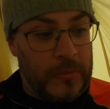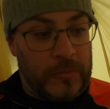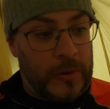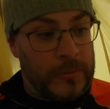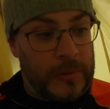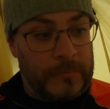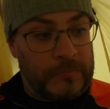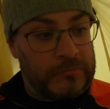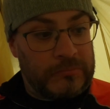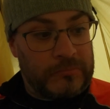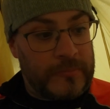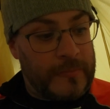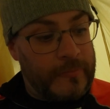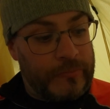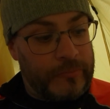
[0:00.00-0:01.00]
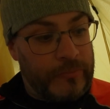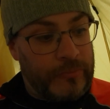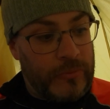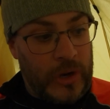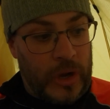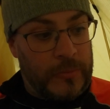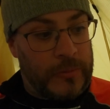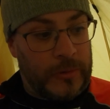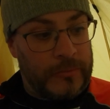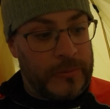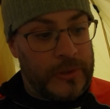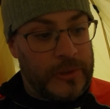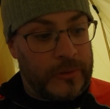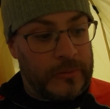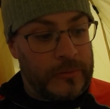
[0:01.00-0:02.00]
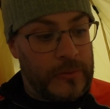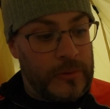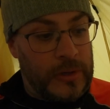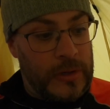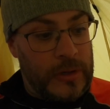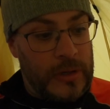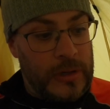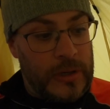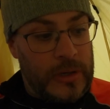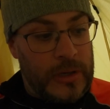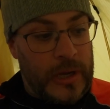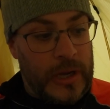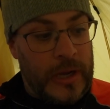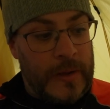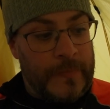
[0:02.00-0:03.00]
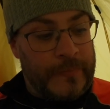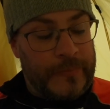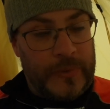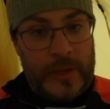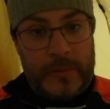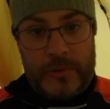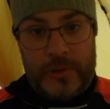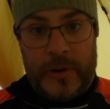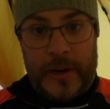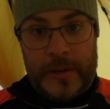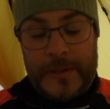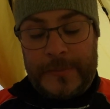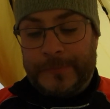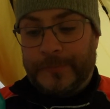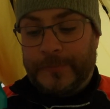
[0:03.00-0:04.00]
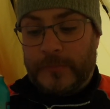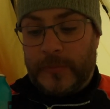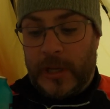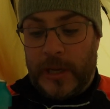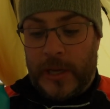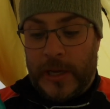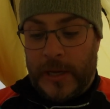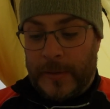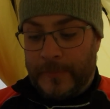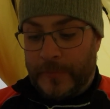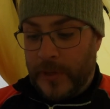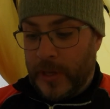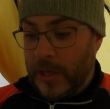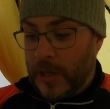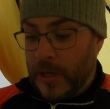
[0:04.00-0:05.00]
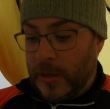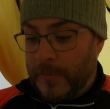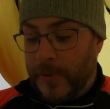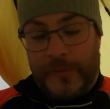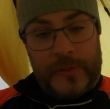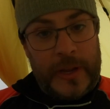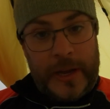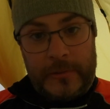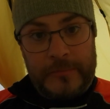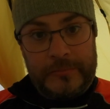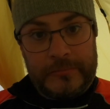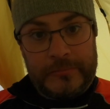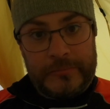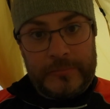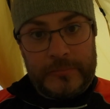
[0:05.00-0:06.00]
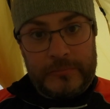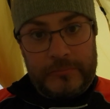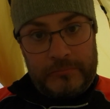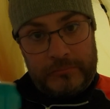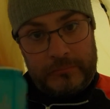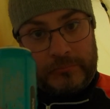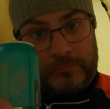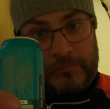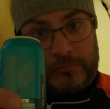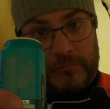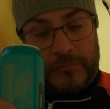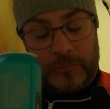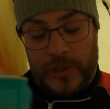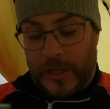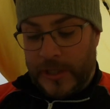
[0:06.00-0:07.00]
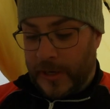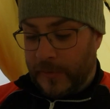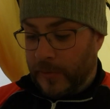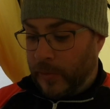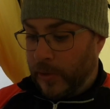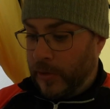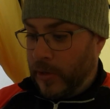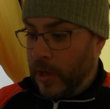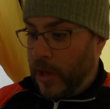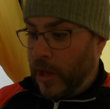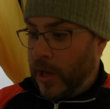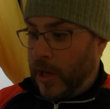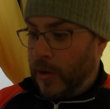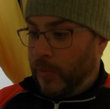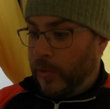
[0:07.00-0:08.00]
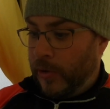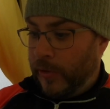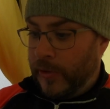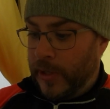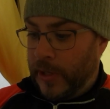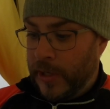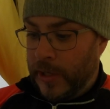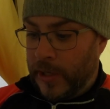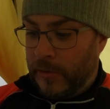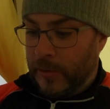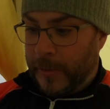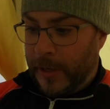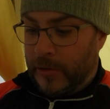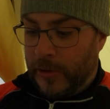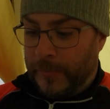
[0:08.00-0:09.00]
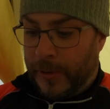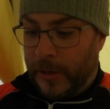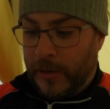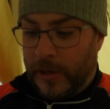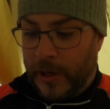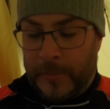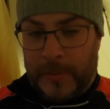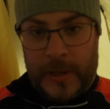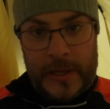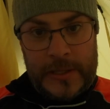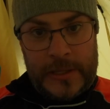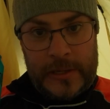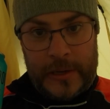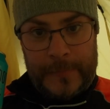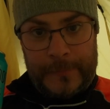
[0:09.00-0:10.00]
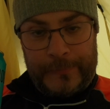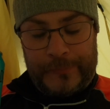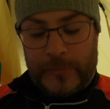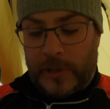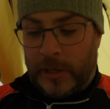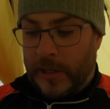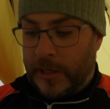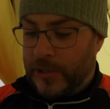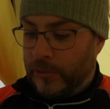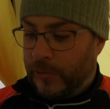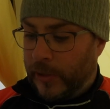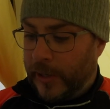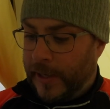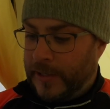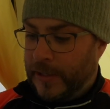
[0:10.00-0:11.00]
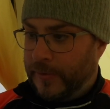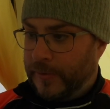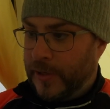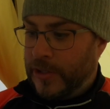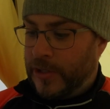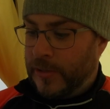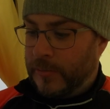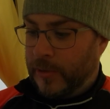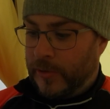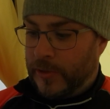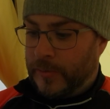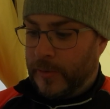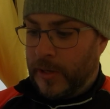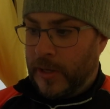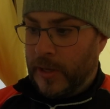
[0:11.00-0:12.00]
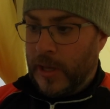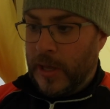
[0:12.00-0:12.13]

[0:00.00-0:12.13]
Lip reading: problem. No problem at all. It was grand. But for now, cheers everyone. We're back on the Punk IPA tonight. It's all I had in the fridge, to be honest with you,